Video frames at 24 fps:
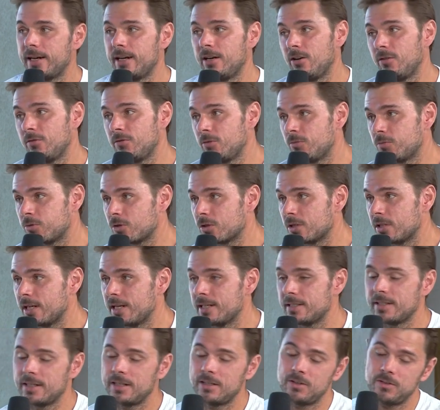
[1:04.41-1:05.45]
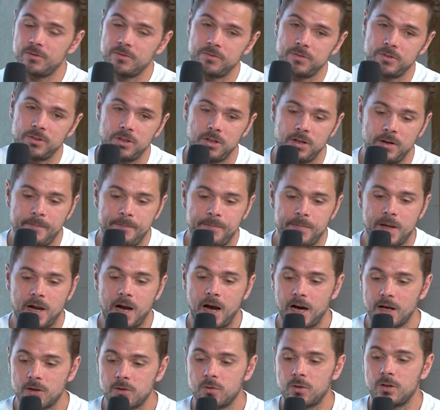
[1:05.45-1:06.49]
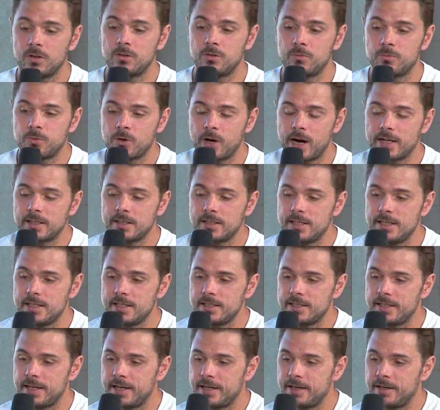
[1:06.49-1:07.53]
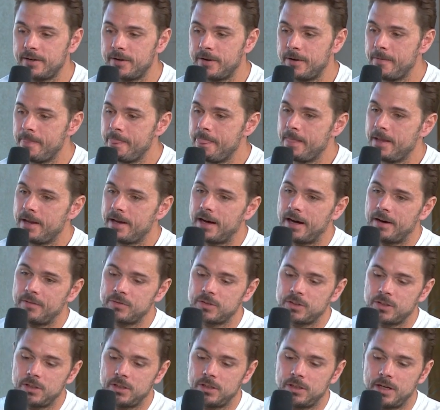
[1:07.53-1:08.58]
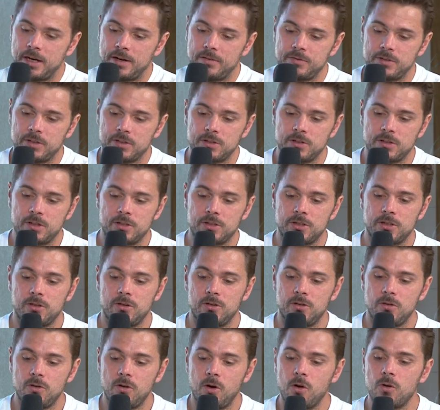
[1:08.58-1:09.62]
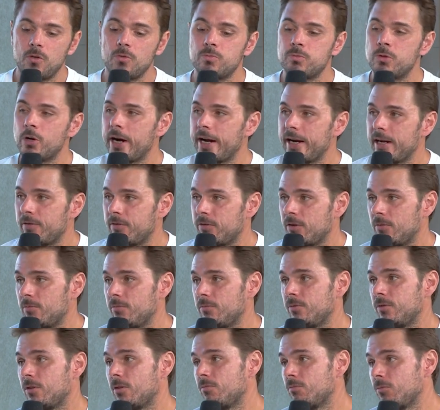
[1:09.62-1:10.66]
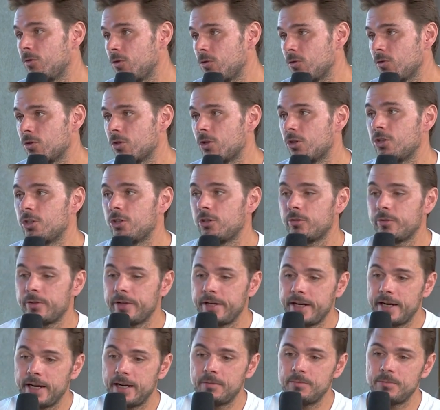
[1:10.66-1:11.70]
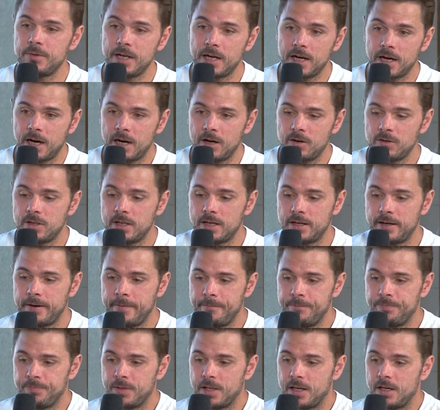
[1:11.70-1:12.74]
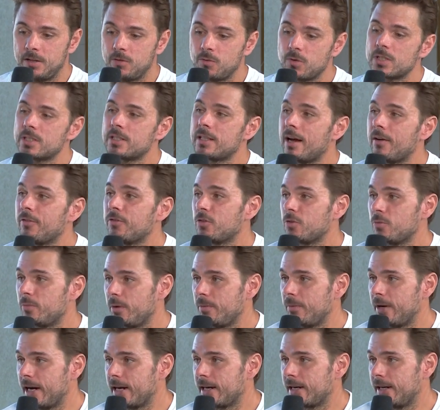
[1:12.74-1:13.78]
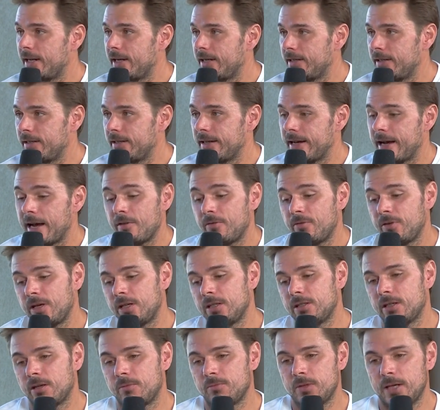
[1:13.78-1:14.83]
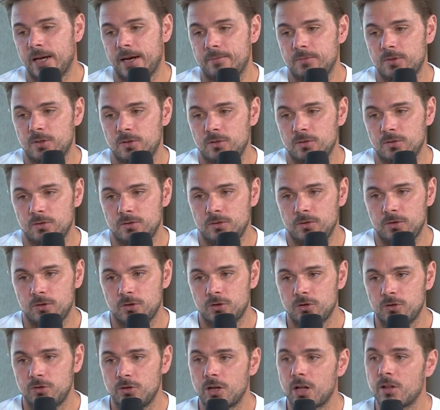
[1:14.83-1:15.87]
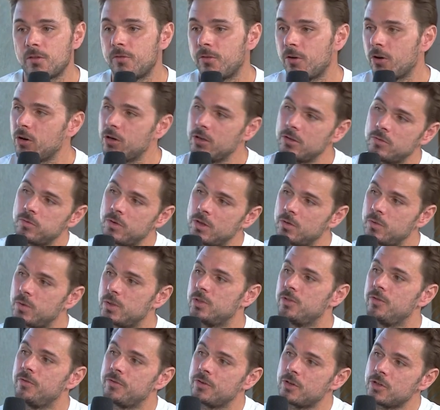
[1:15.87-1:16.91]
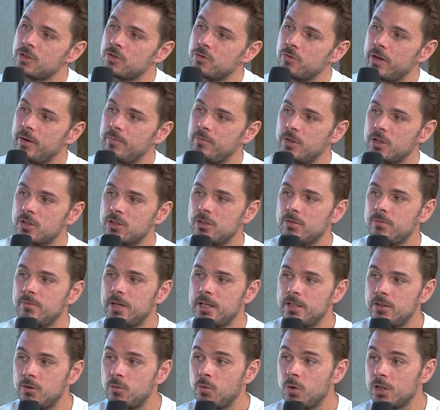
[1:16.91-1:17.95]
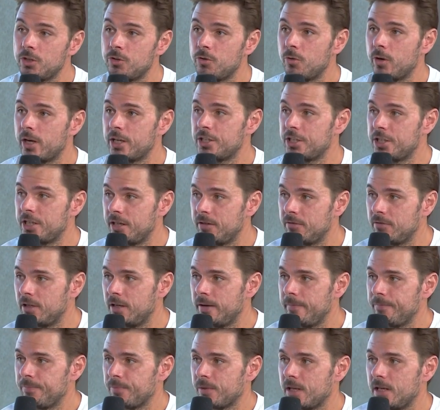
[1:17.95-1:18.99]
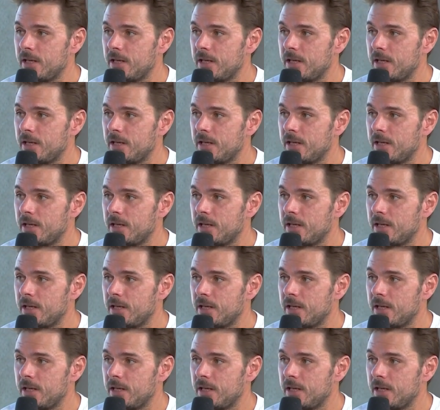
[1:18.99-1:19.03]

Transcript: I love the process. I love the hard work, the practice. And uh, after after such a long break from from two surgery and being out, I, it was tough to be back. And I think sometimes you you should not forget what was your first dream. Doesn't matter what you achieved.